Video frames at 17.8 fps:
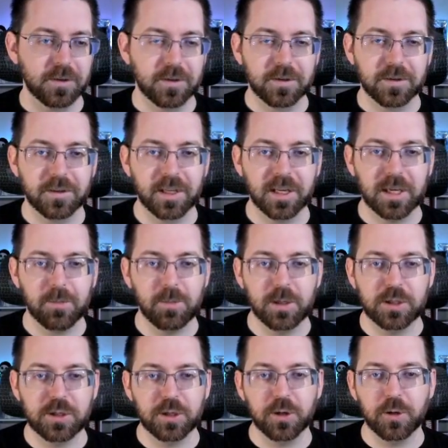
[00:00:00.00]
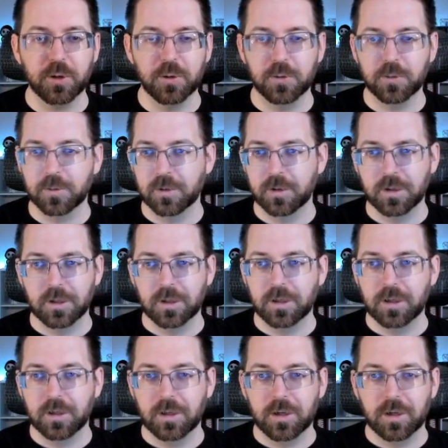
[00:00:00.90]
They gave me 2
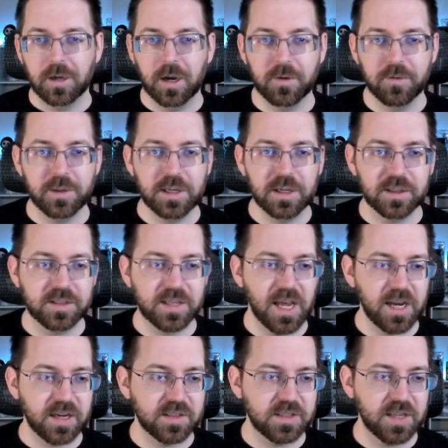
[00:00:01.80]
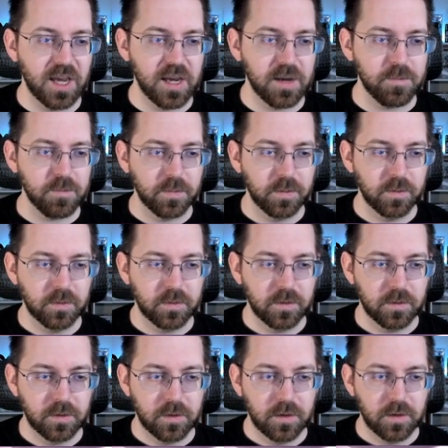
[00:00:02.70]
of the exact same.
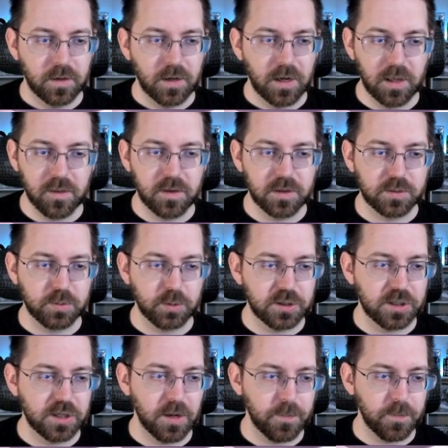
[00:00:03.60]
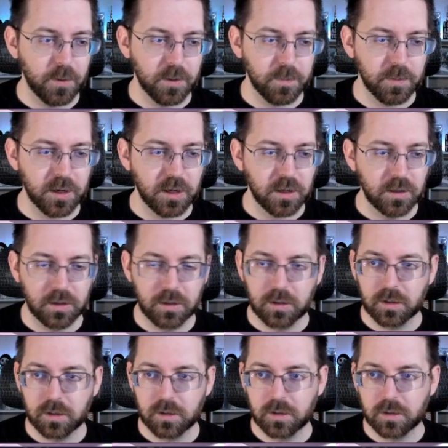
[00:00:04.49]
And they switched it up on me.
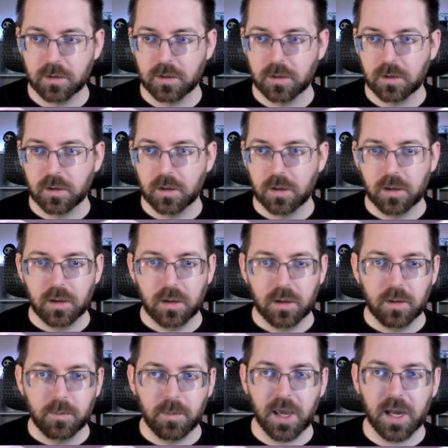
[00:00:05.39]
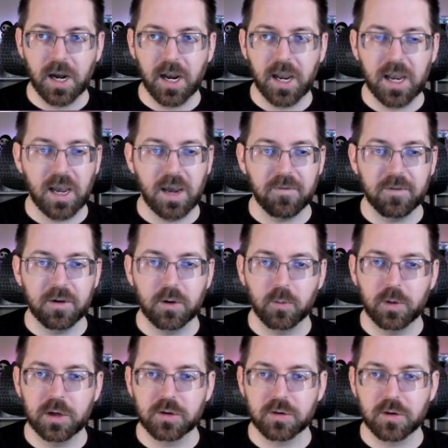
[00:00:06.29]
Man, I hate having to
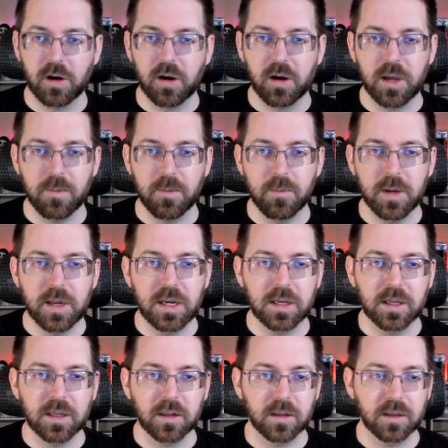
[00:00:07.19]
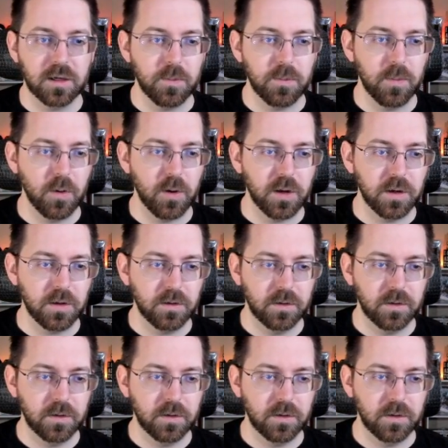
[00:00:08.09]
redraw immediately, but...